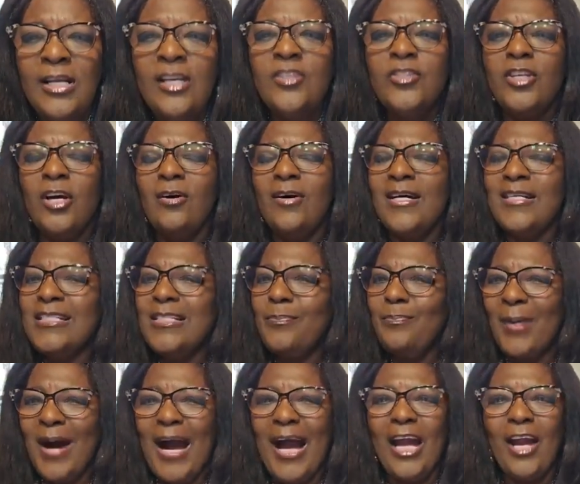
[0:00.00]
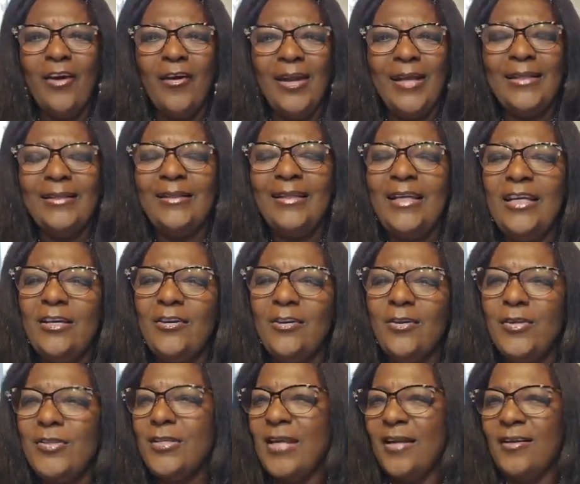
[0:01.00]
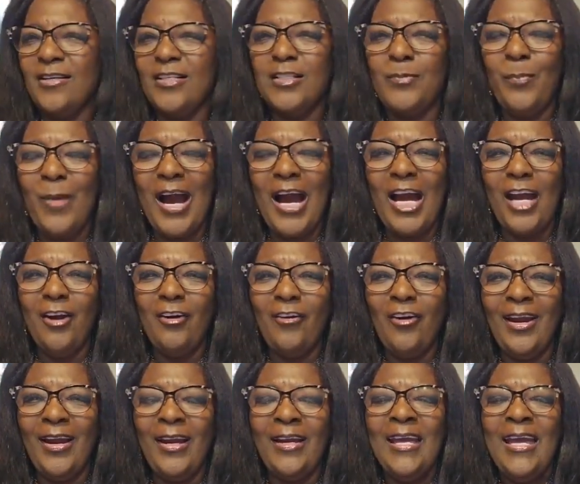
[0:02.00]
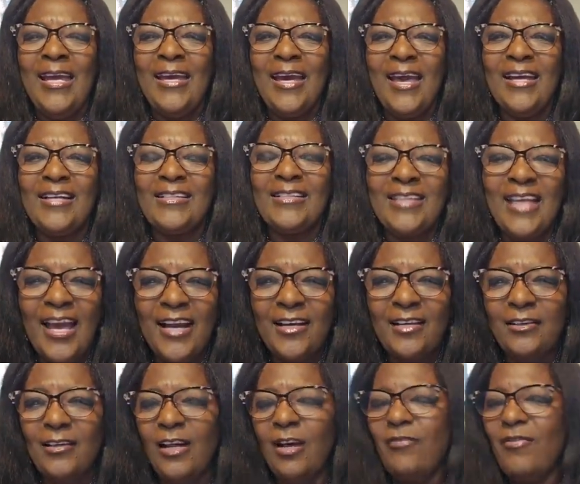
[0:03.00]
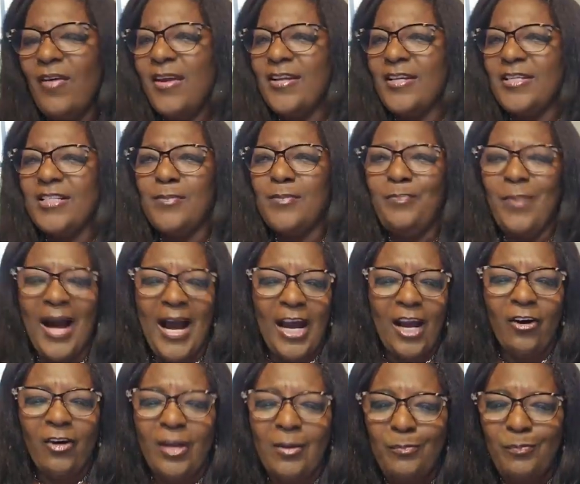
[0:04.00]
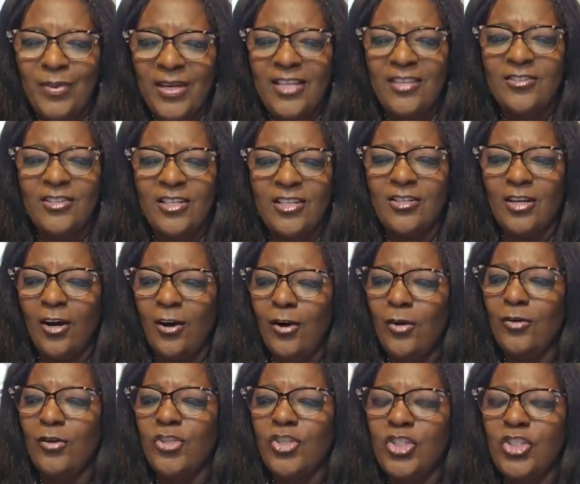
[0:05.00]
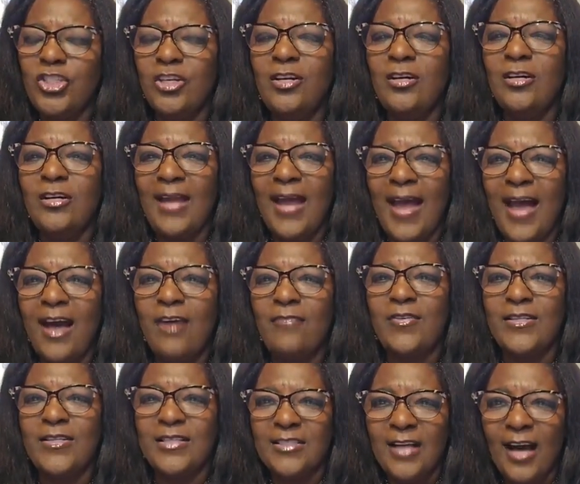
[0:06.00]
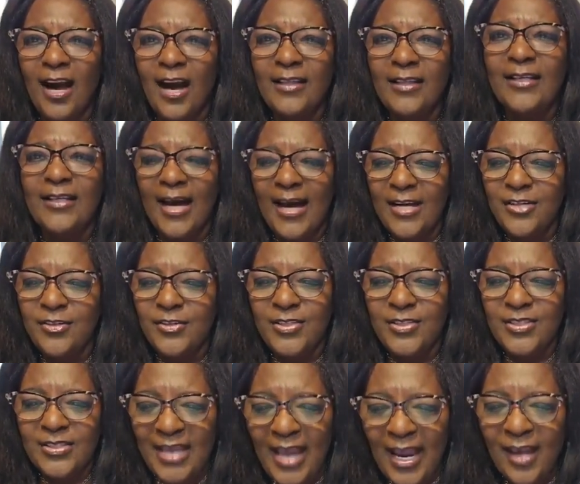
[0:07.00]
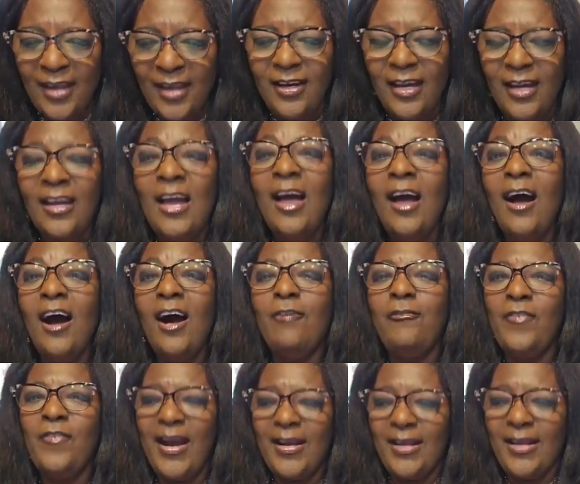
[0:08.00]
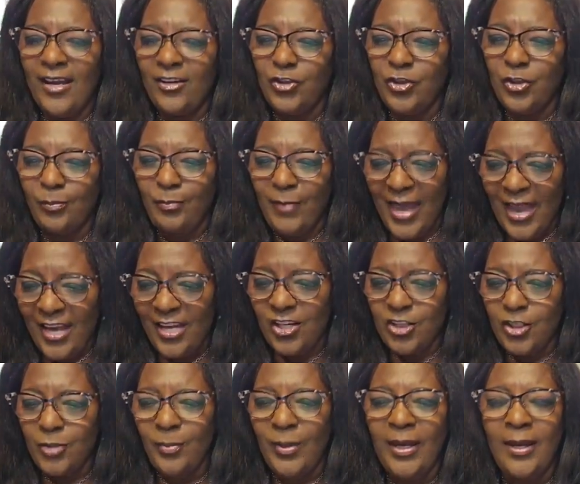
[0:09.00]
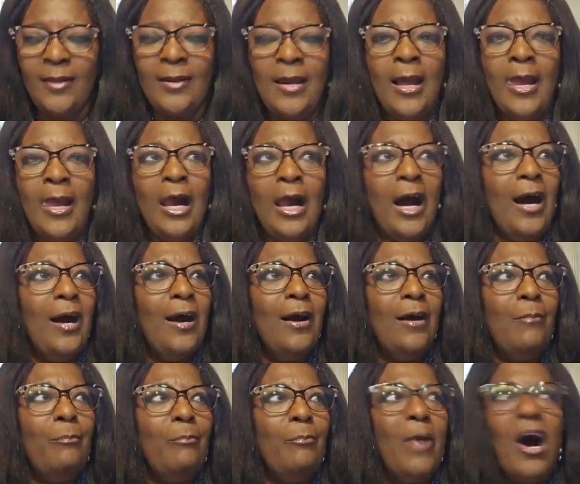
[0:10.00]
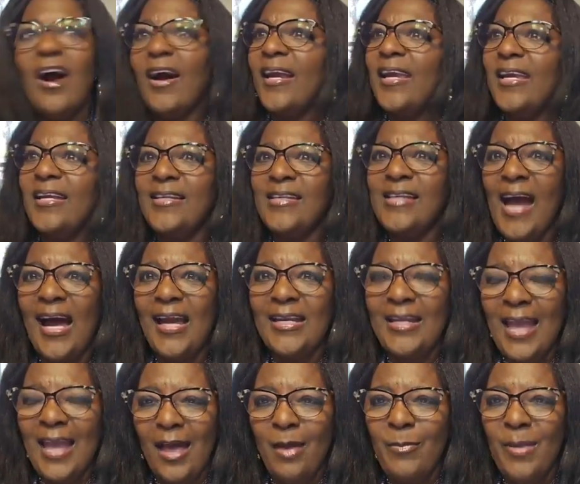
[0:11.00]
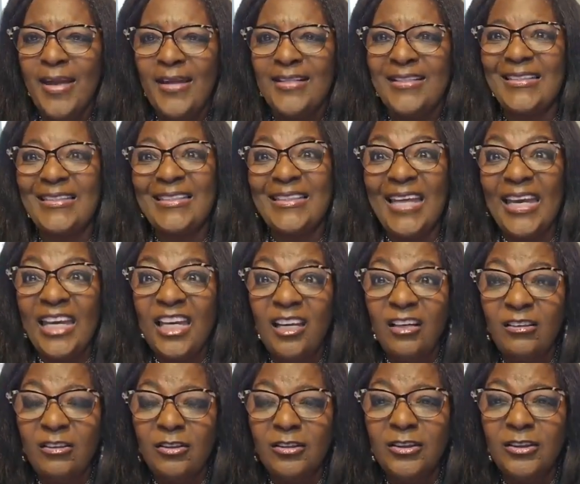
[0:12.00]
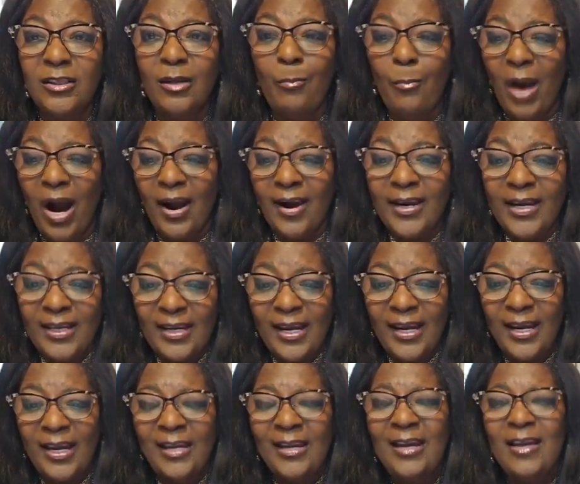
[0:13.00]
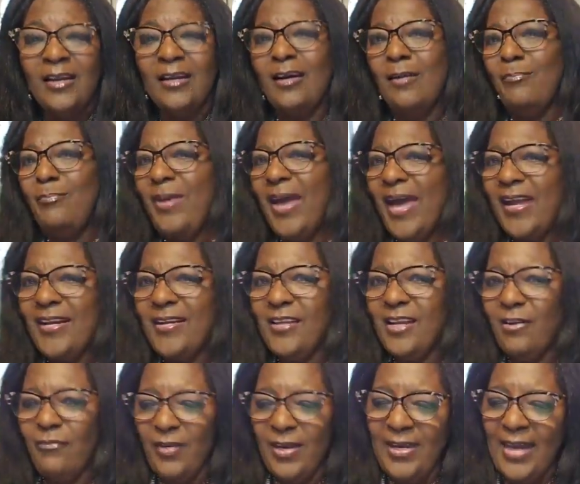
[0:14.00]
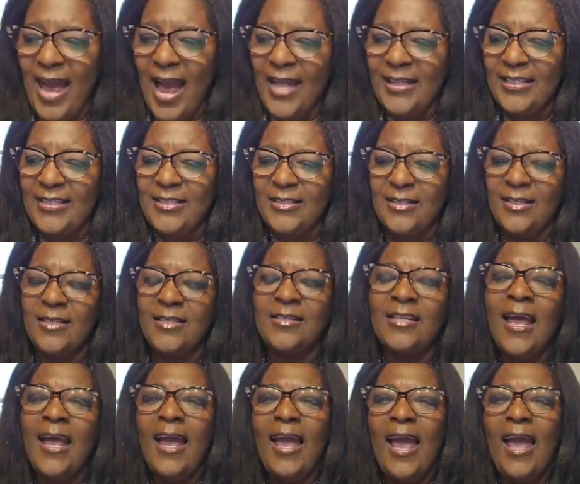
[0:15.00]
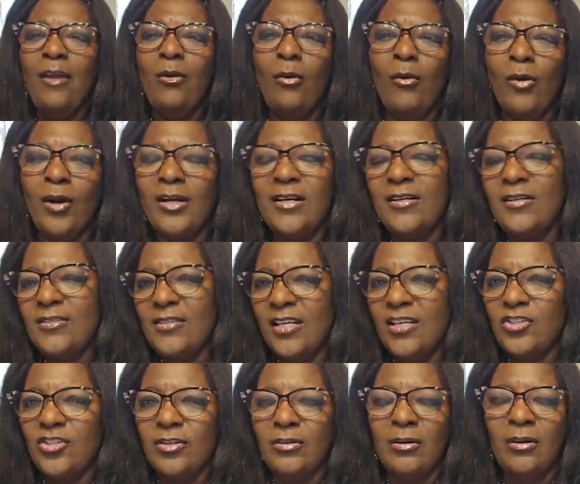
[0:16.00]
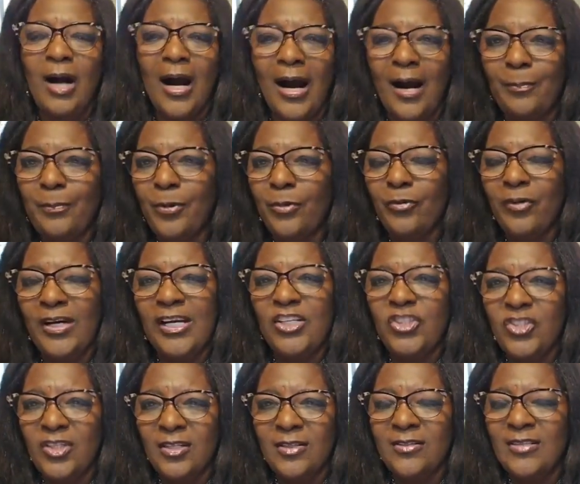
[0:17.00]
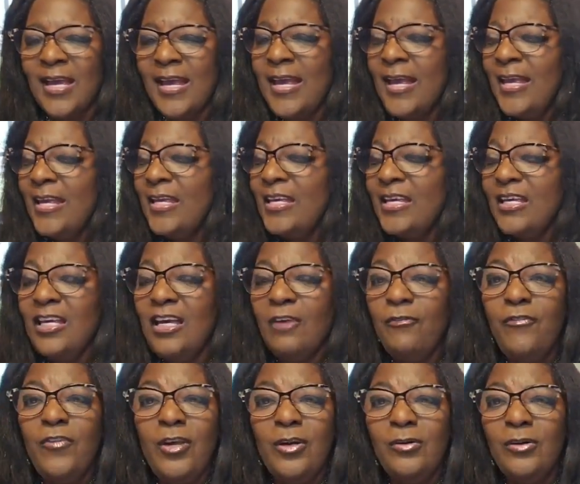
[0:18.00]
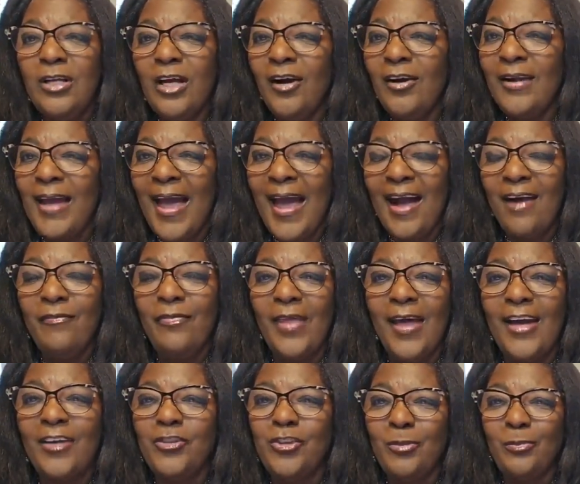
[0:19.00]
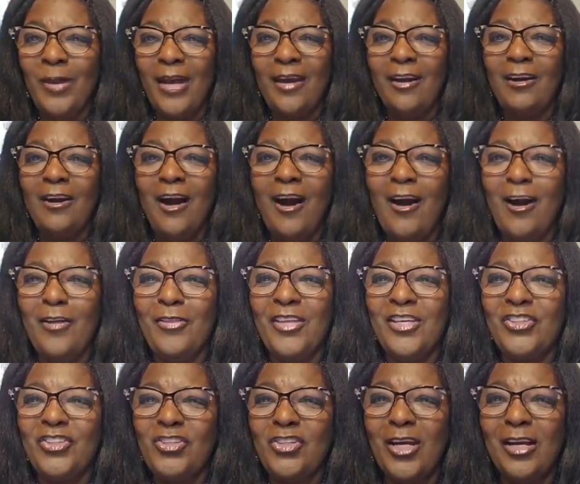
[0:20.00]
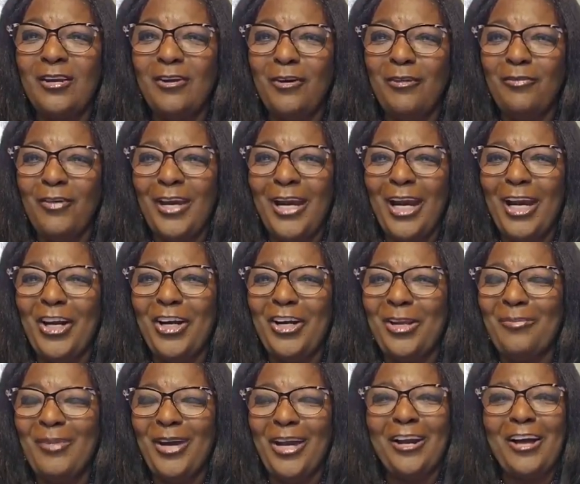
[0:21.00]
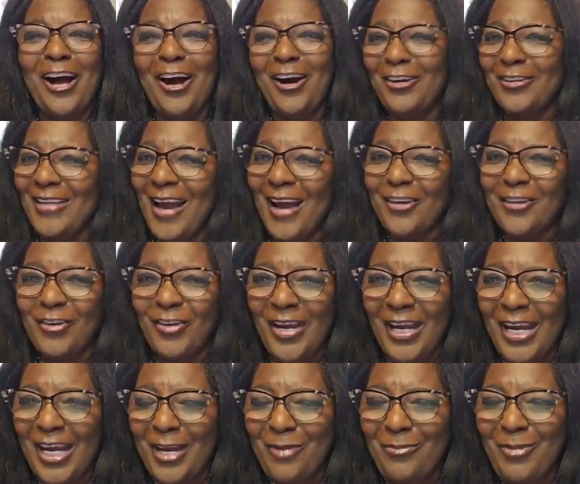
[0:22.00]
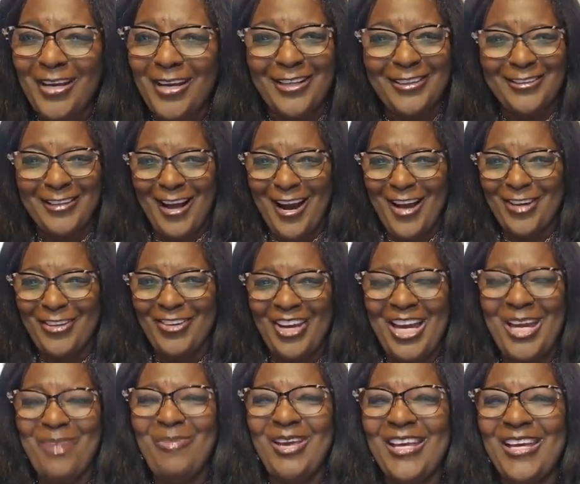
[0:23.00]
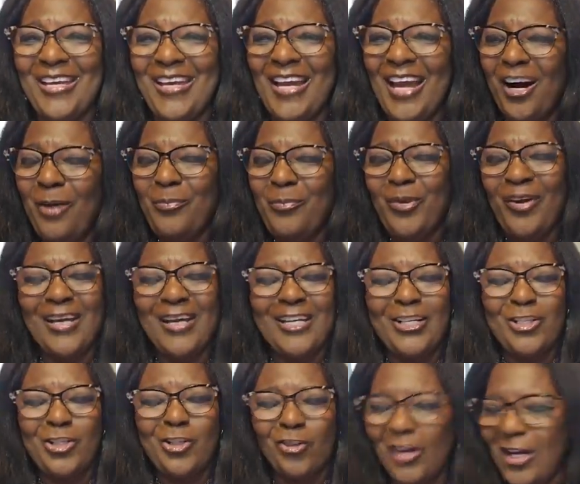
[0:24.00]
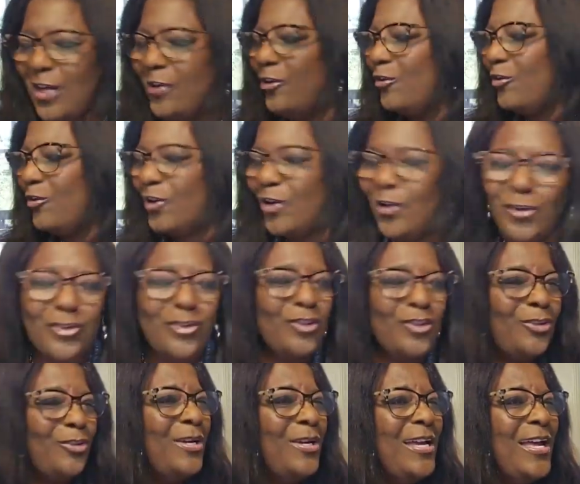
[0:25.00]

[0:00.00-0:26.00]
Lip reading: So aspiring leaders and aspiring executive and aspiring business owners should have a solid understanding of financial management, market dynamics, sales, marketing, competitive analysis, and organizational operations. If you don't have that, you better call this chick over here. You better call Dr. Amy, because Dr. Amy can help you. I can train you, coach you,